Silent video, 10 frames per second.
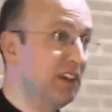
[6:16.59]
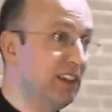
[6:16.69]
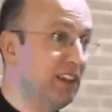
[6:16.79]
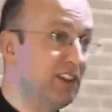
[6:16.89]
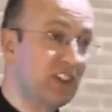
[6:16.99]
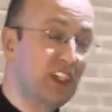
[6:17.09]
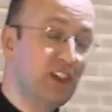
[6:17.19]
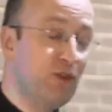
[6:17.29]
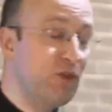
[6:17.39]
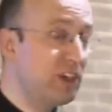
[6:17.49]
These are
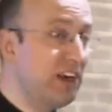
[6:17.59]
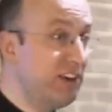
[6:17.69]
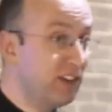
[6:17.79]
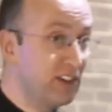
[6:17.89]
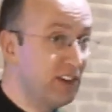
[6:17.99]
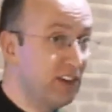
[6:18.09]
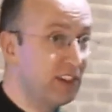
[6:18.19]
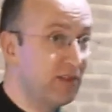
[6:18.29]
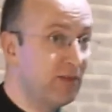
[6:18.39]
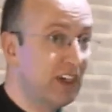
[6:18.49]
huge letters, all of
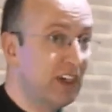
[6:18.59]
them.